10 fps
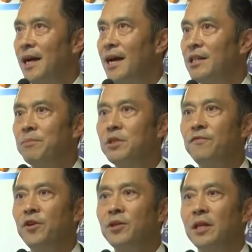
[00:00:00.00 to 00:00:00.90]

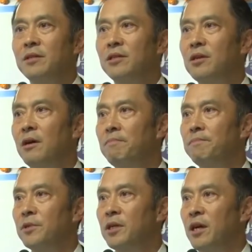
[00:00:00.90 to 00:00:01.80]
atmosphere that this
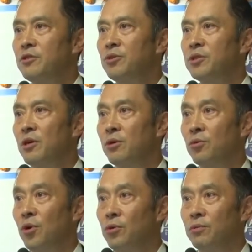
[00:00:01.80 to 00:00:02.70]
uh, country is going to
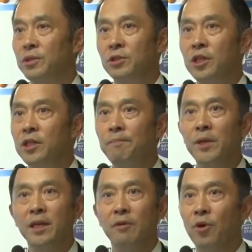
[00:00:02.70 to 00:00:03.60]
grow.
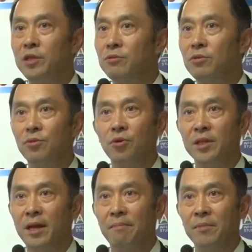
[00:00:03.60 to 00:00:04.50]
GDP wasn't
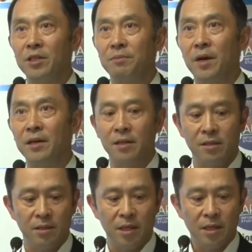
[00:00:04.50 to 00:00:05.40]
growing that much back
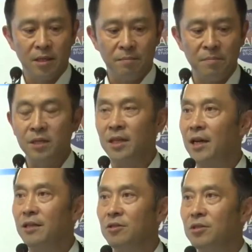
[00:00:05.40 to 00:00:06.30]
in the mid
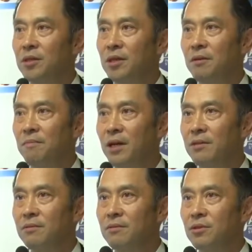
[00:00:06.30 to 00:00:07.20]
90s,
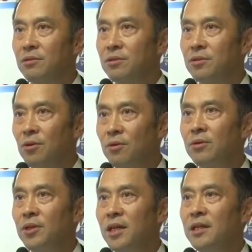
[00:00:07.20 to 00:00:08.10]
but
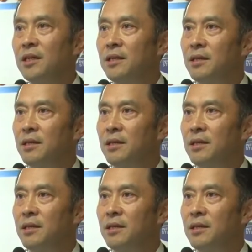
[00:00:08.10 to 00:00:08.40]
certainly